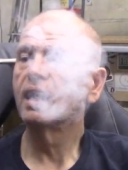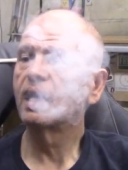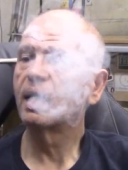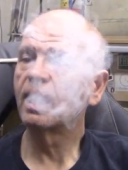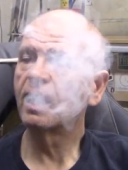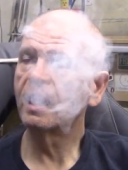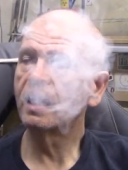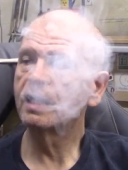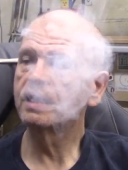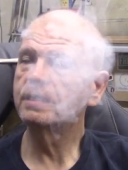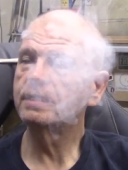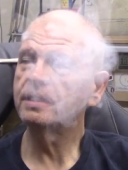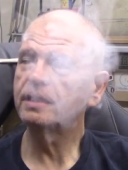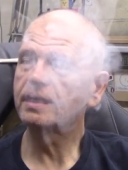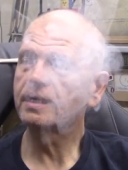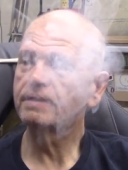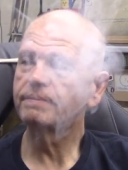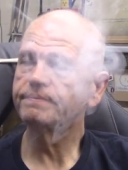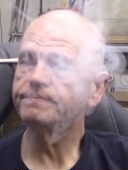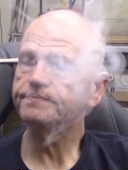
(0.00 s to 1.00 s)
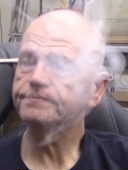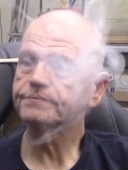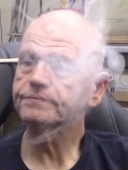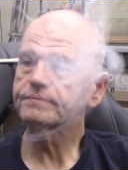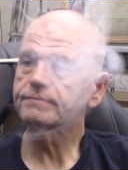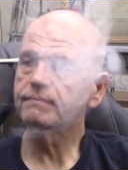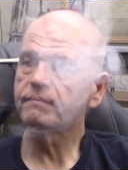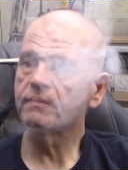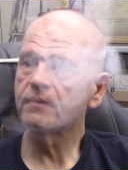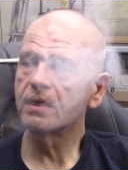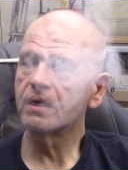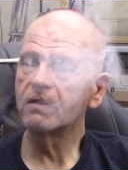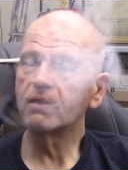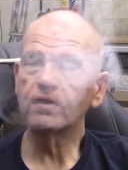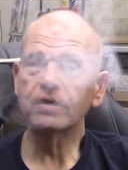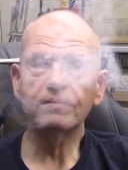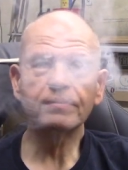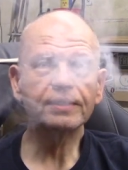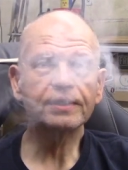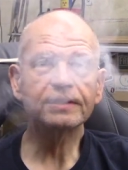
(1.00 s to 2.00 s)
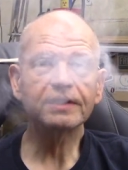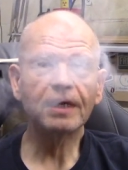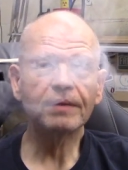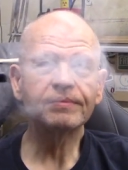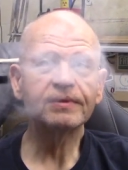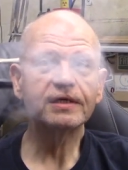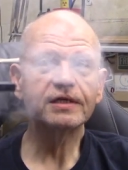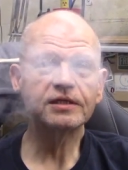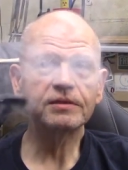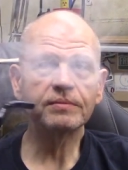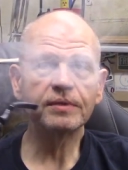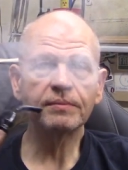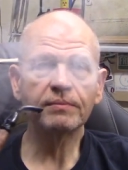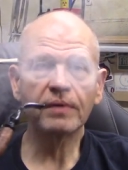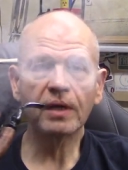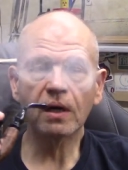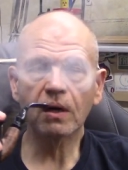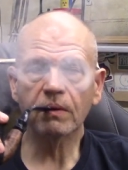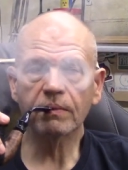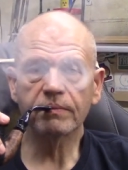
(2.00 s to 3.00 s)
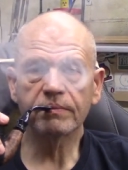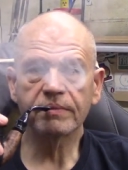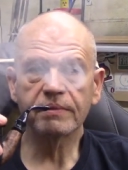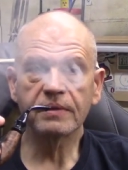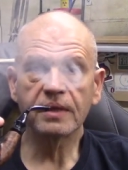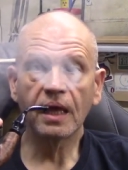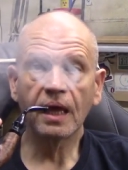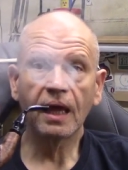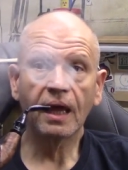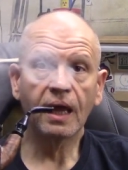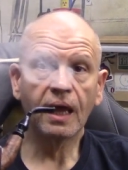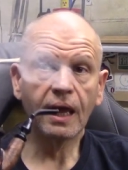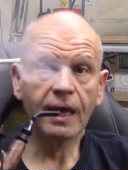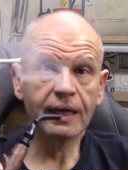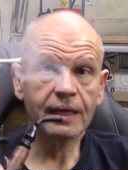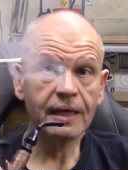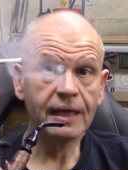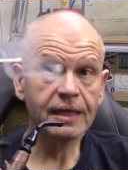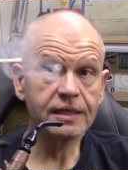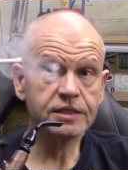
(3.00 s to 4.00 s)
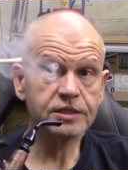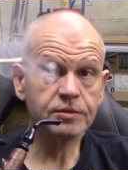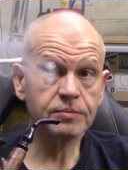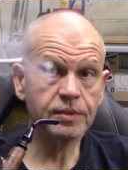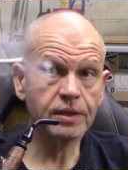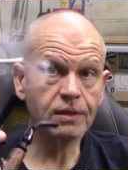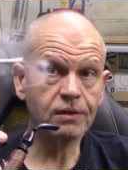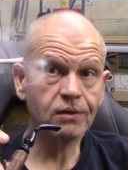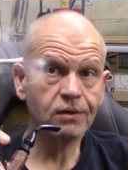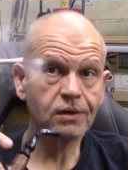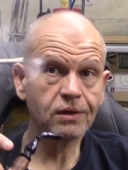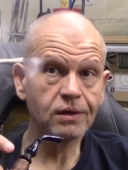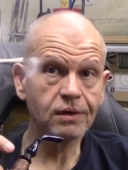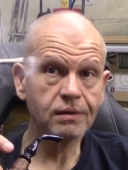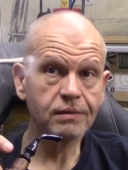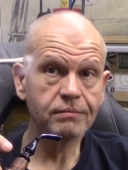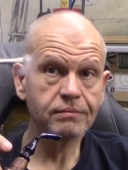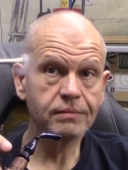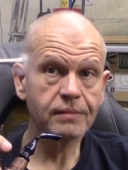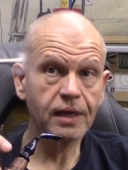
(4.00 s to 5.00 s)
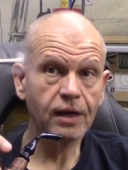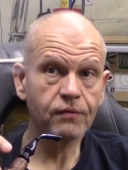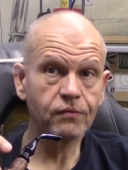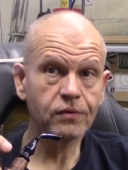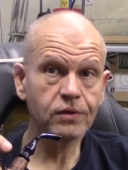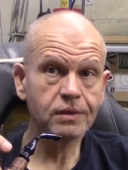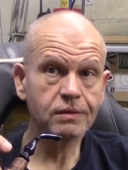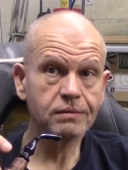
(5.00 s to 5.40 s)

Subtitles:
and when a bookshop tastes a bit better and lasts a bit longer, Everett.